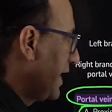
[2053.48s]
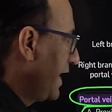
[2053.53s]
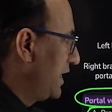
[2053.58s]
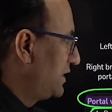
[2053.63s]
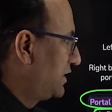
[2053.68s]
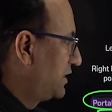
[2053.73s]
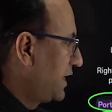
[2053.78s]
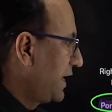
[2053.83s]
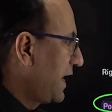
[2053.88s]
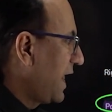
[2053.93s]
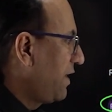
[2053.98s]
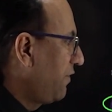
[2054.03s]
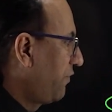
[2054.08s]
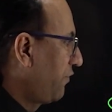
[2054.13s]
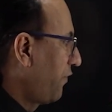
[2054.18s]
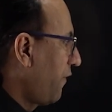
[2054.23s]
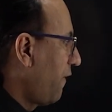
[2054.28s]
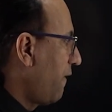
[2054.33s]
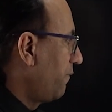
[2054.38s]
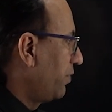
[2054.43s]
is derived
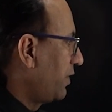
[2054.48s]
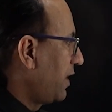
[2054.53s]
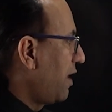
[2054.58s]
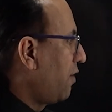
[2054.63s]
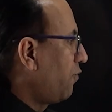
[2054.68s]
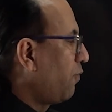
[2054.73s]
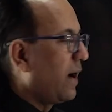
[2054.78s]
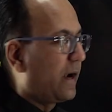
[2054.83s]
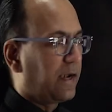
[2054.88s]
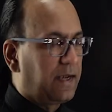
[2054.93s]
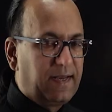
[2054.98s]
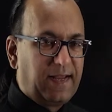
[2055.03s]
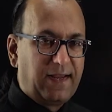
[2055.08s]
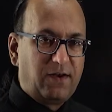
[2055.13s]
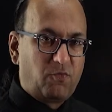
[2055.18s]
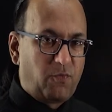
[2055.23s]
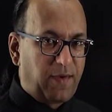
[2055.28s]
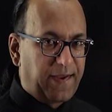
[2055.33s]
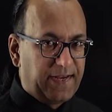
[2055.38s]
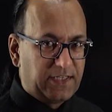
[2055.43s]
from the
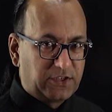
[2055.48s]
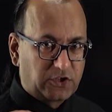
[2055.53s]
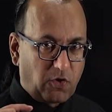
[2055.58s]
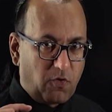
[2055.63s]
vitelline veins